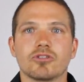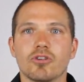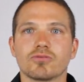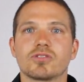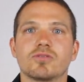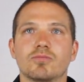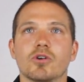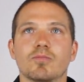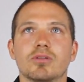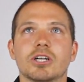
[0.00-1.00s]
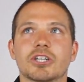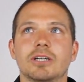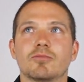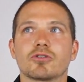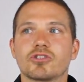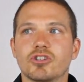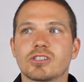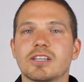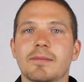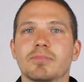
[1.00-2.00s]
don't blush anymore.
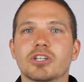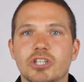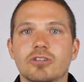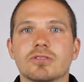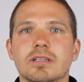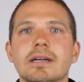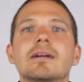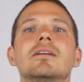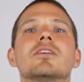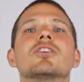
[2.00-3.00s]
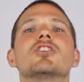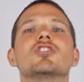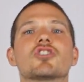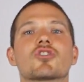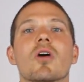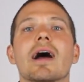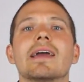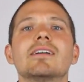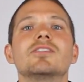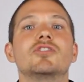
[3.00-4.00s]
Just stop blushing. Just
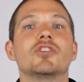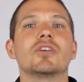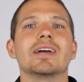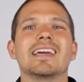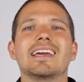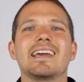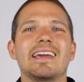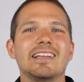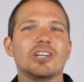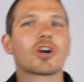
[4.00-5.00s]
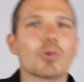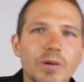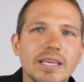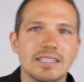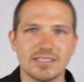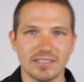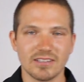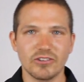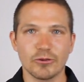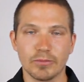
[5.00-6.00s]
try to
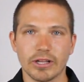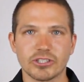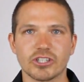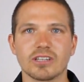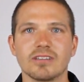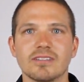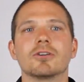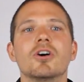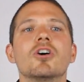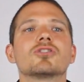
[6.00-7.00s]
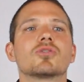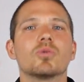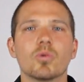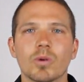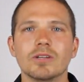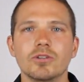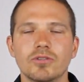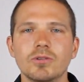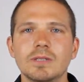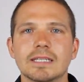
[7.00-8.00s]
increase your blushing. So when you
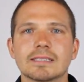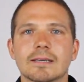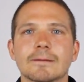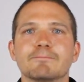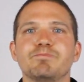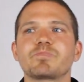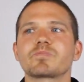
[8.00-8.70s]
do this, okay,